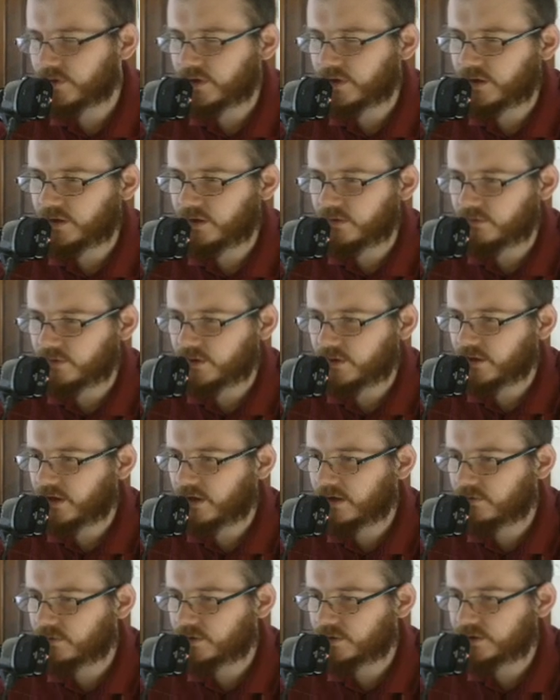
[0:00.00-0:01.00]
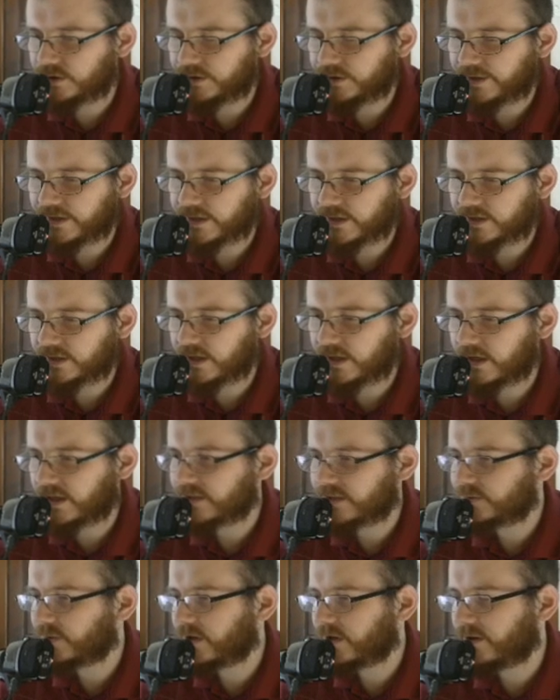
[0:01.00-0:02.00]
In real life, once you connect that
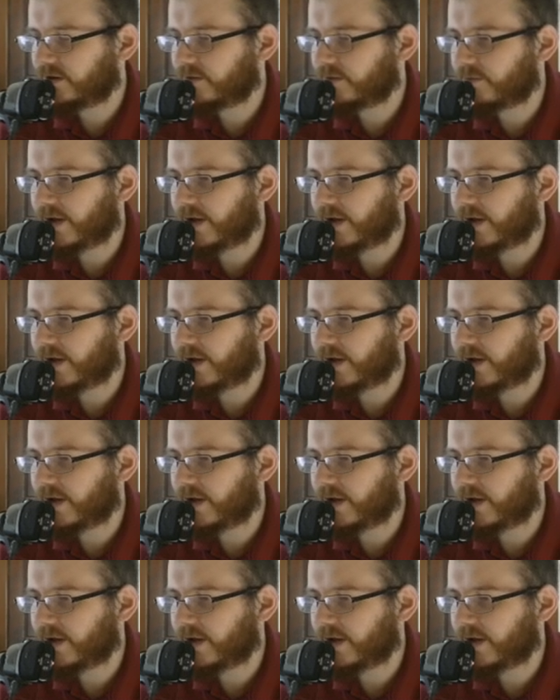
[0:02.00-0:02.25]
last wire to the